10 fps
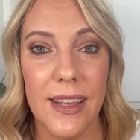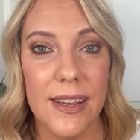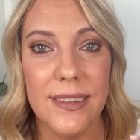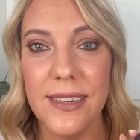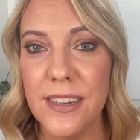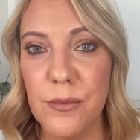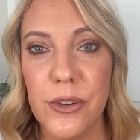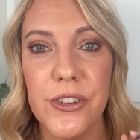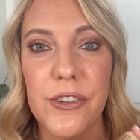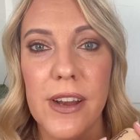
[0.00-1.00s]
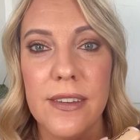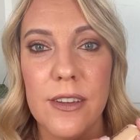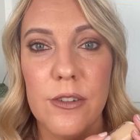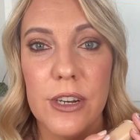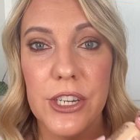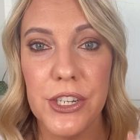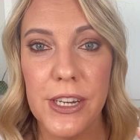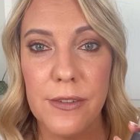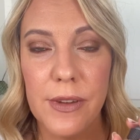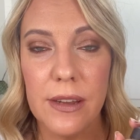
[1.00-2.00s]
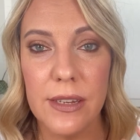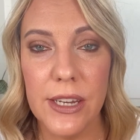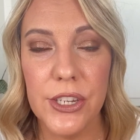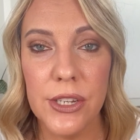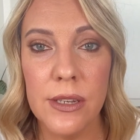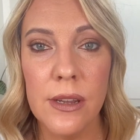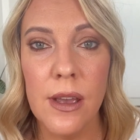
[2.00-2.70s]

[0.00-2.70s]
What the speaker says: a tinted moisturiser or a sheer foundation.